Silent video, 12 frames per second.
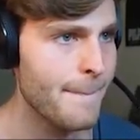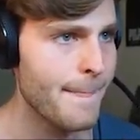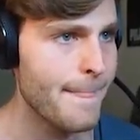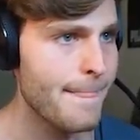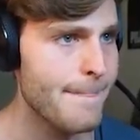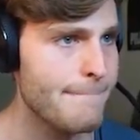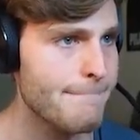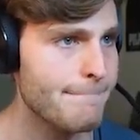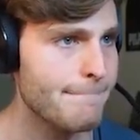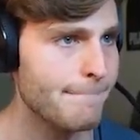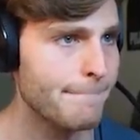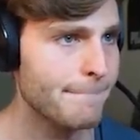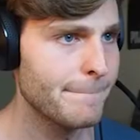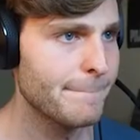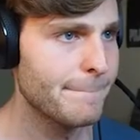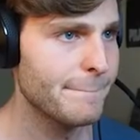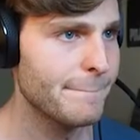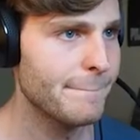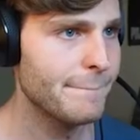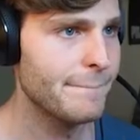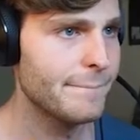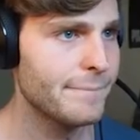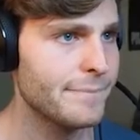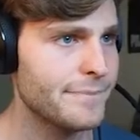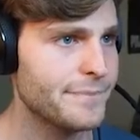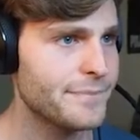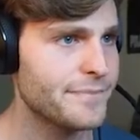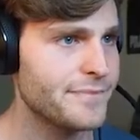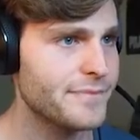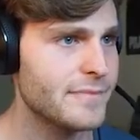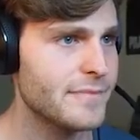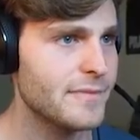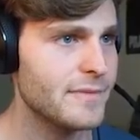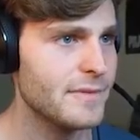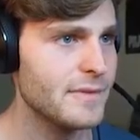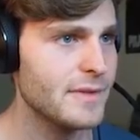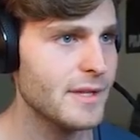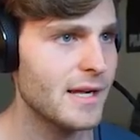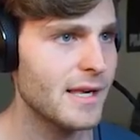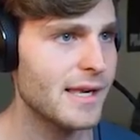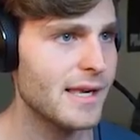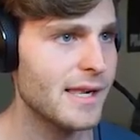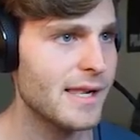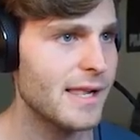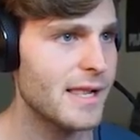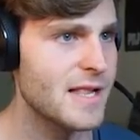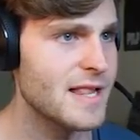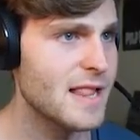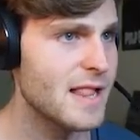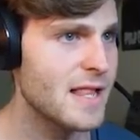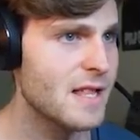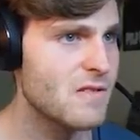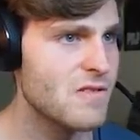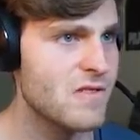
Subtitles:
Nothing is said.